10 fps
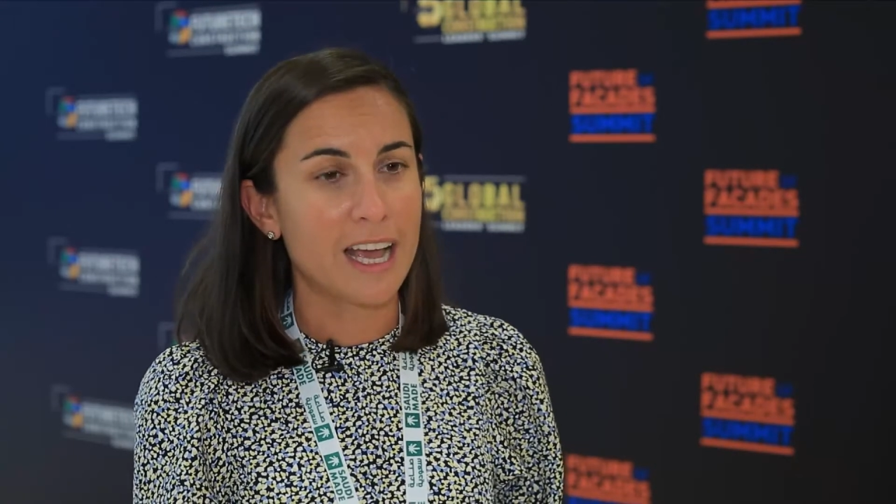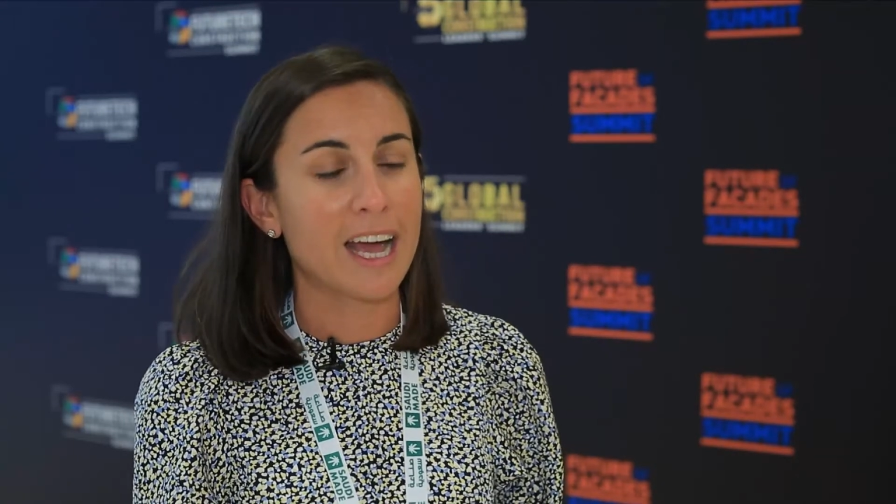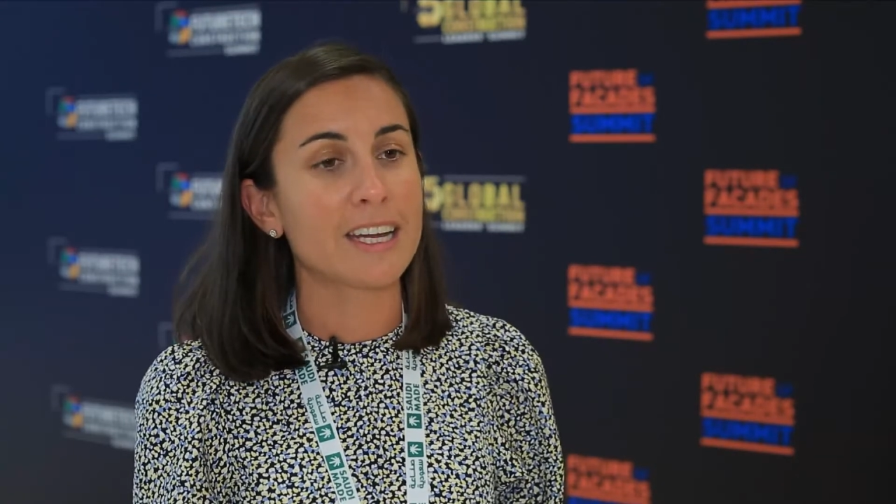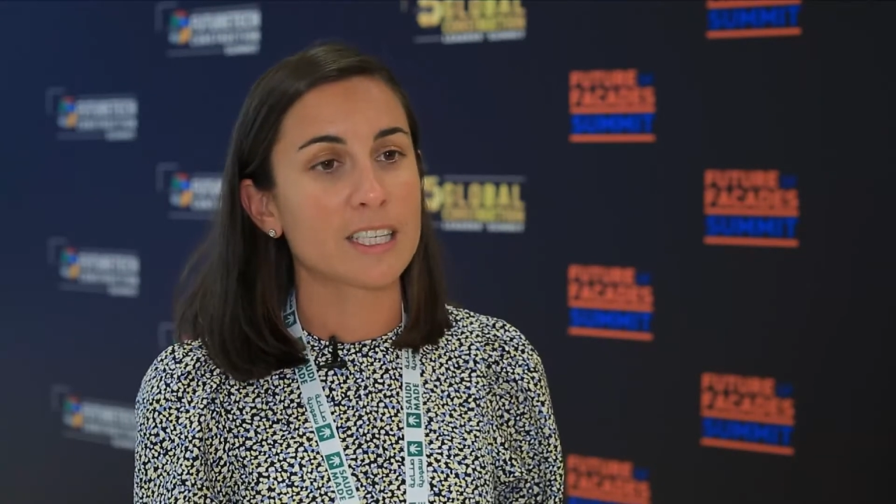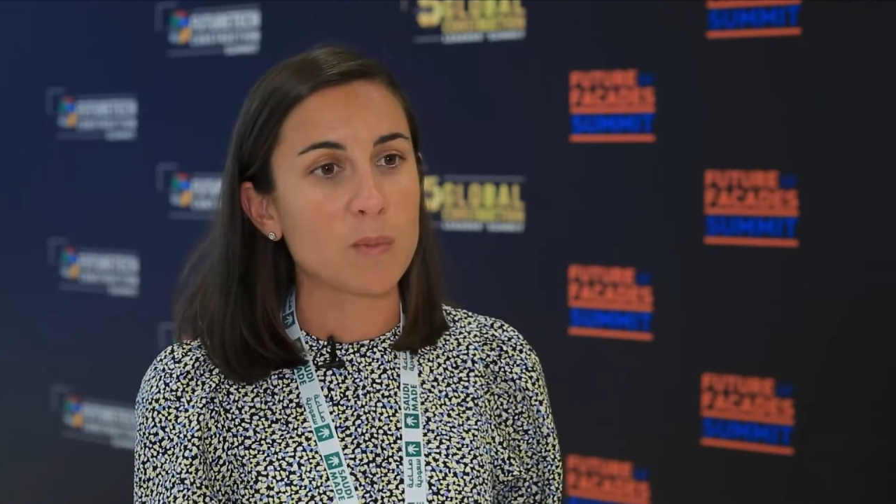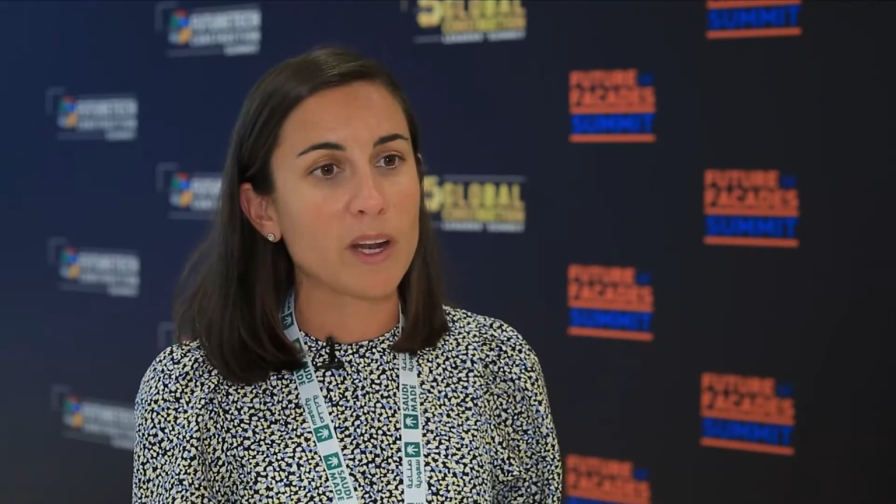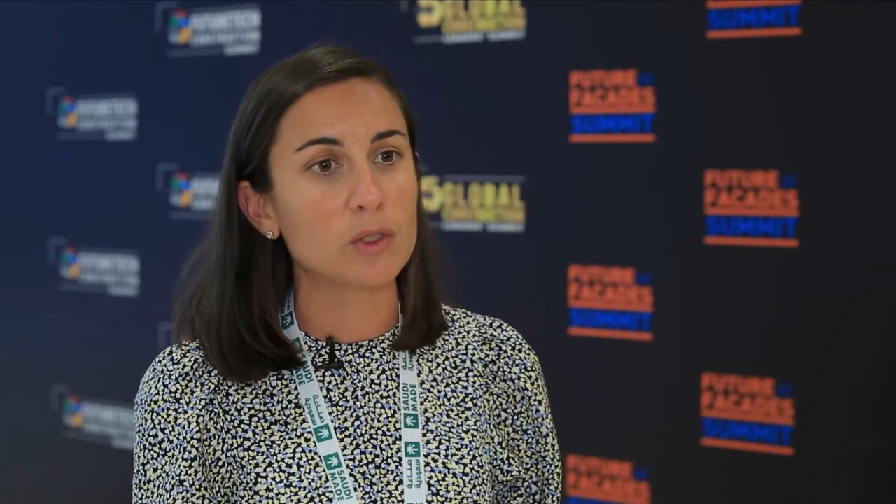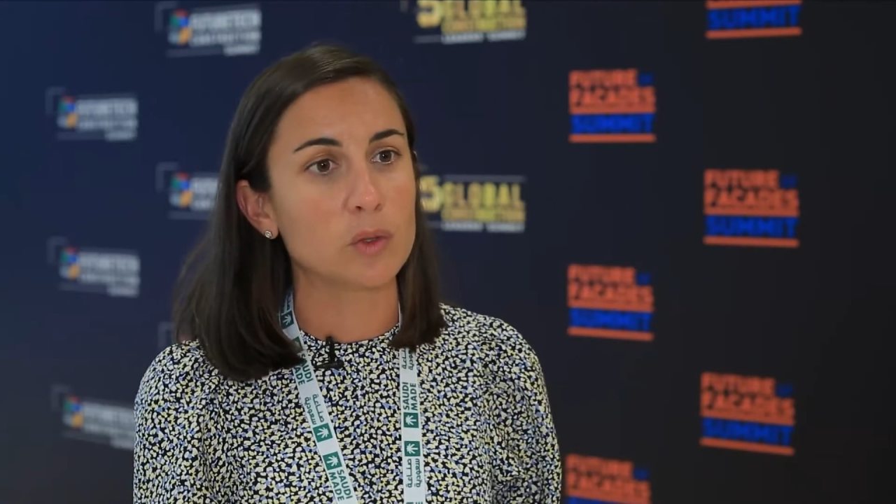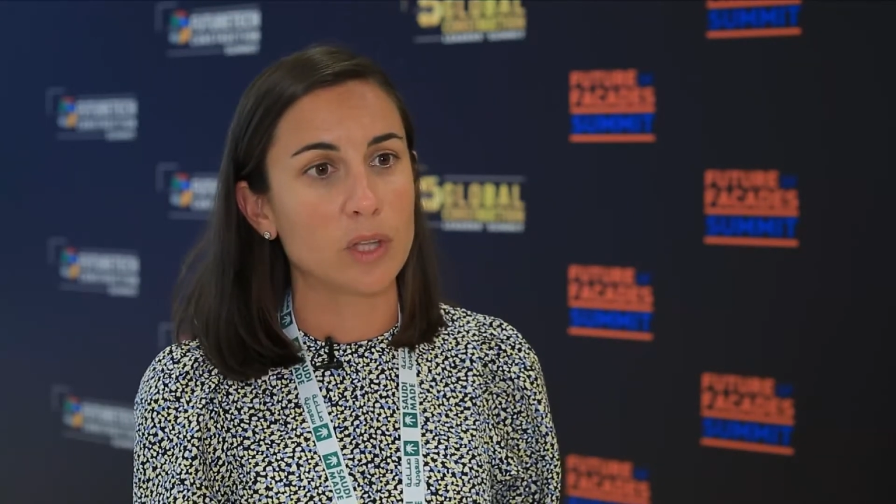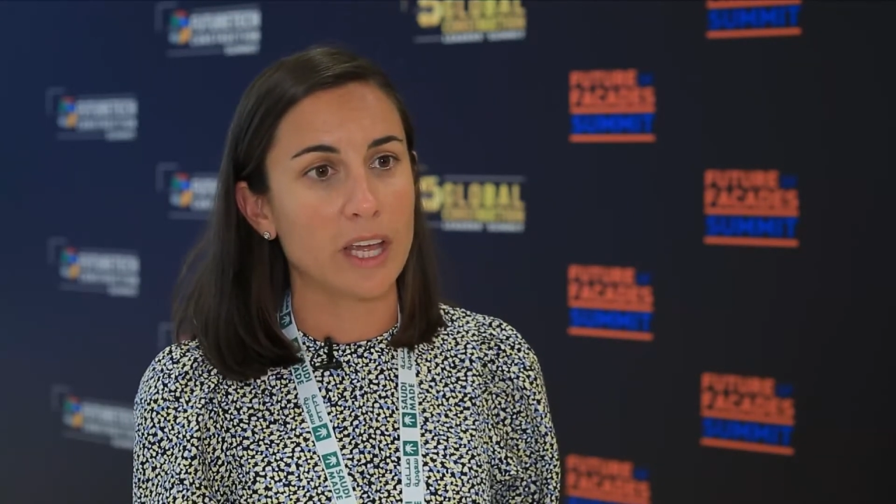and
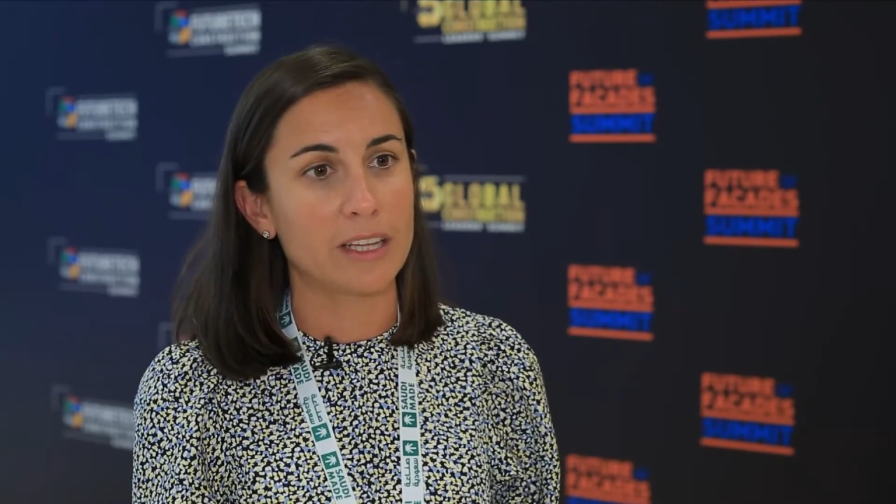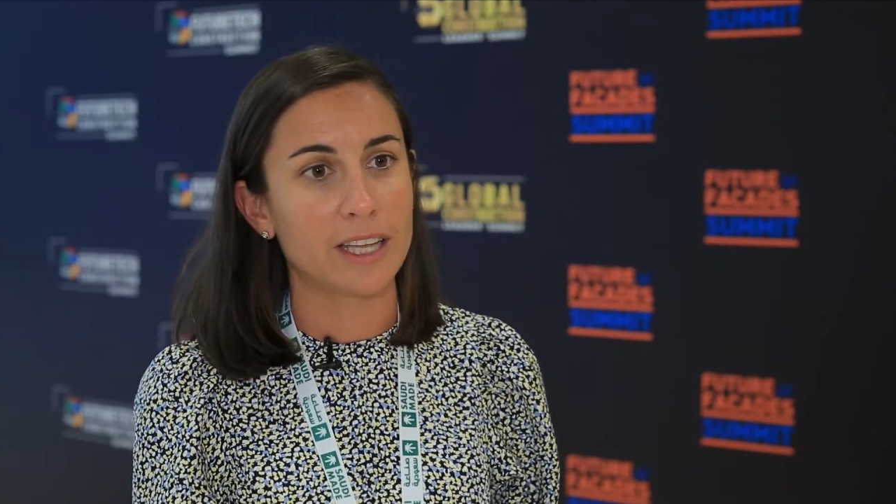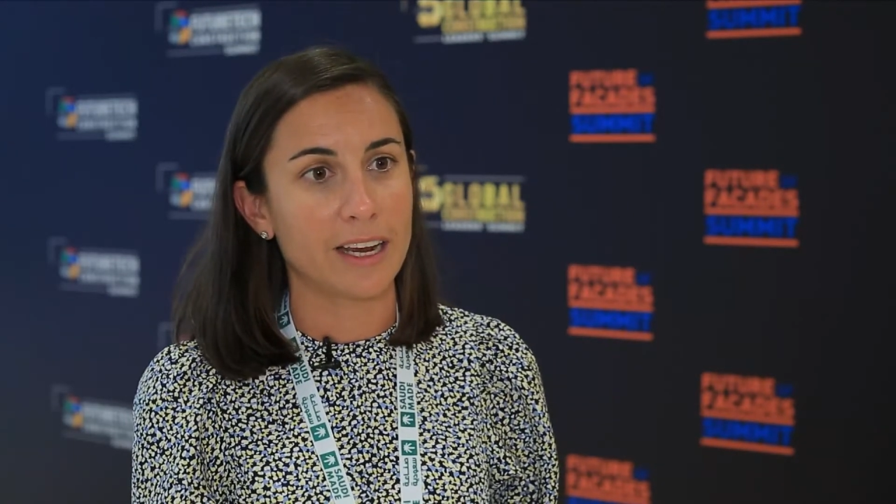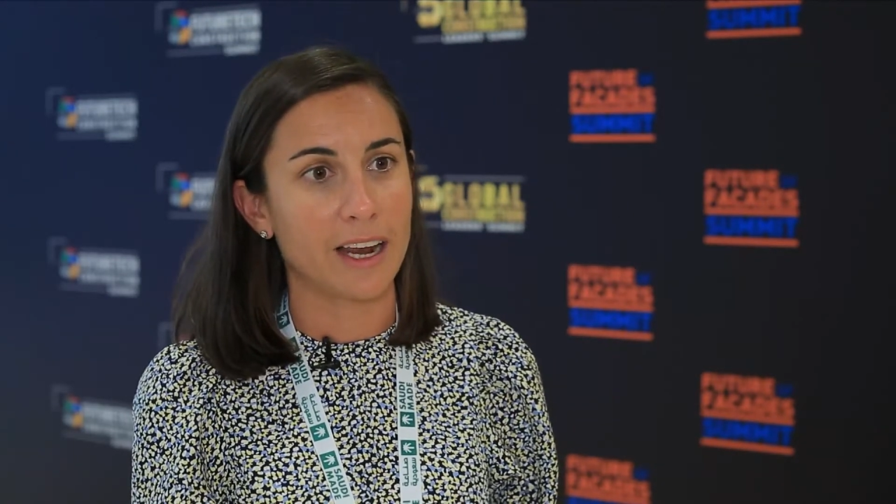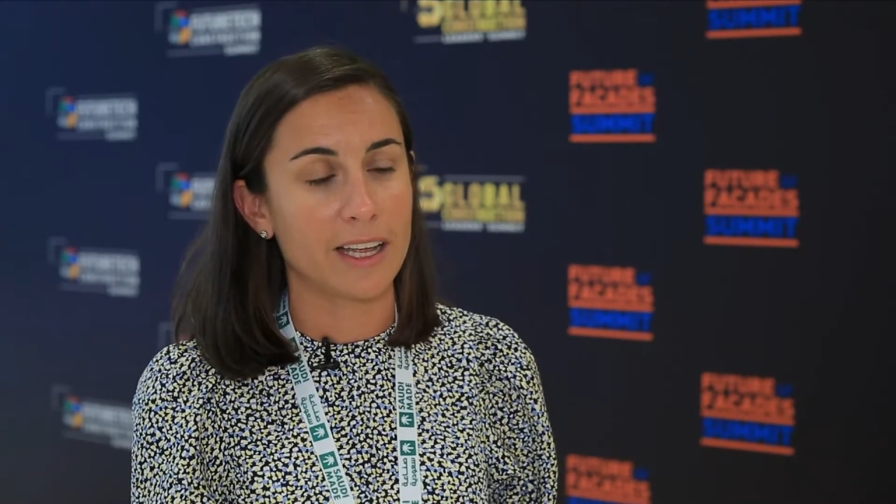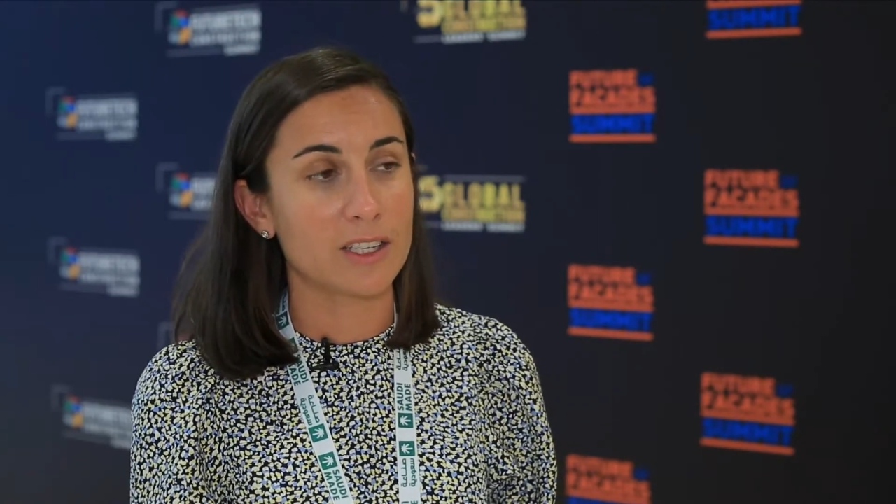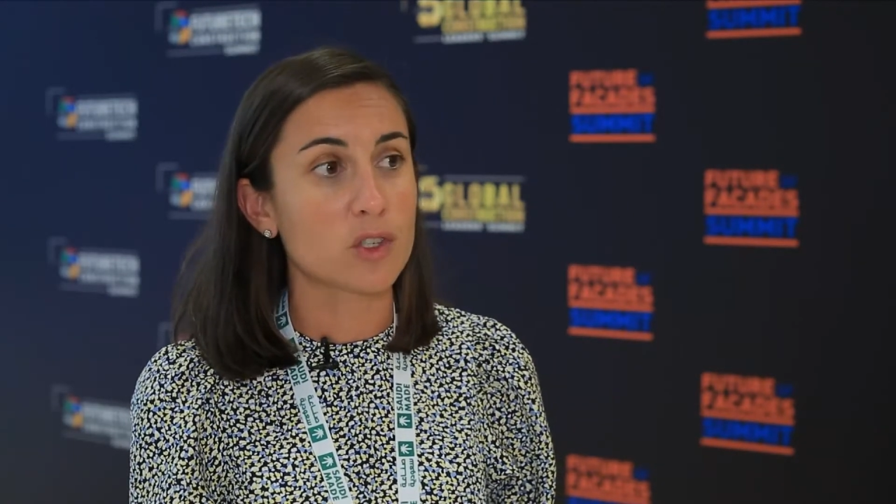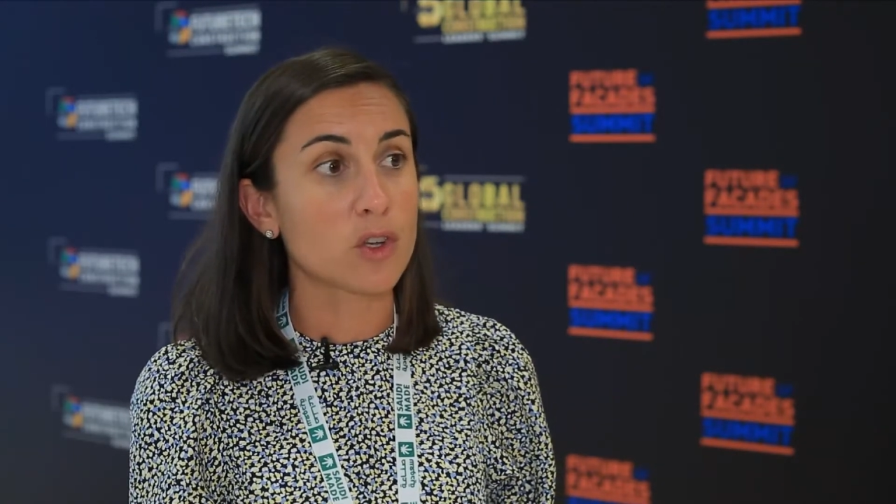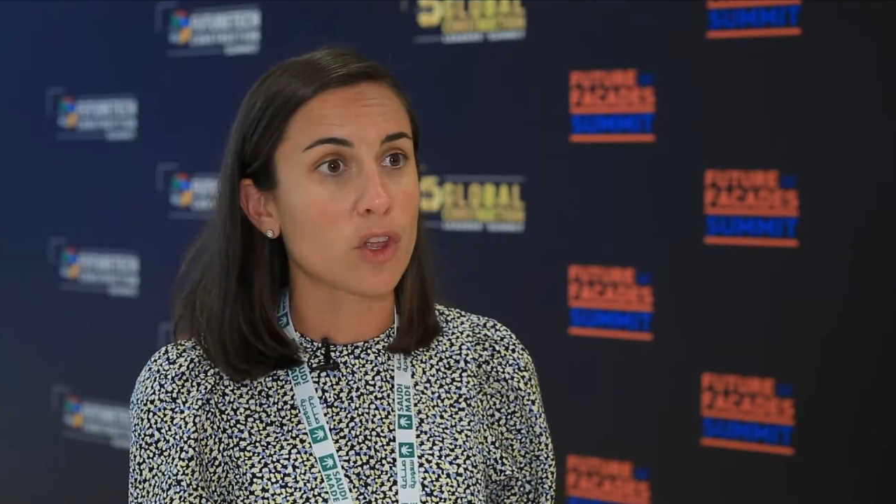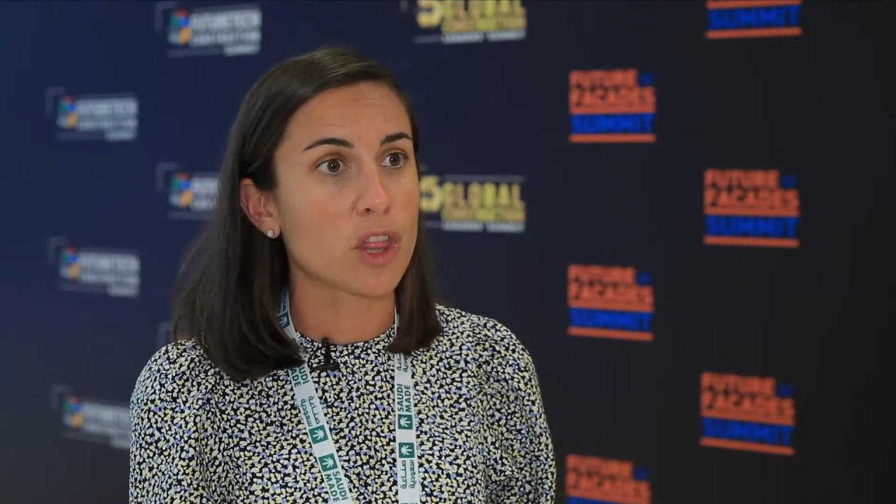explain to the clients
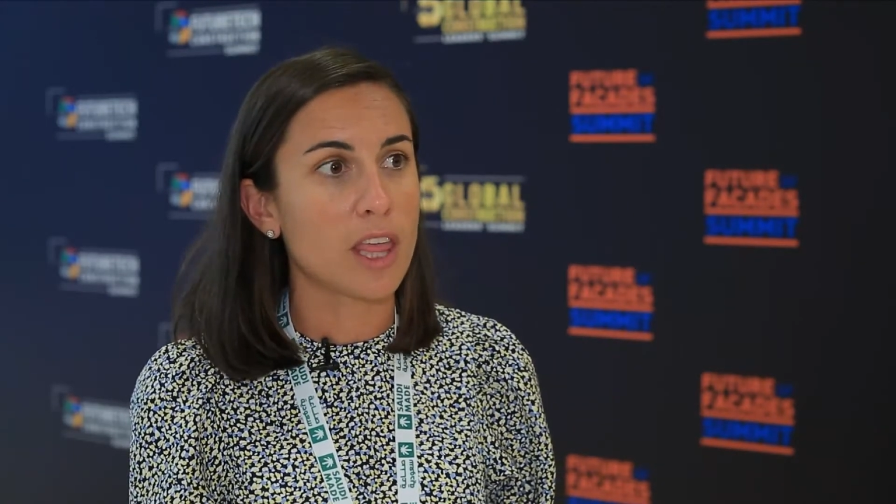so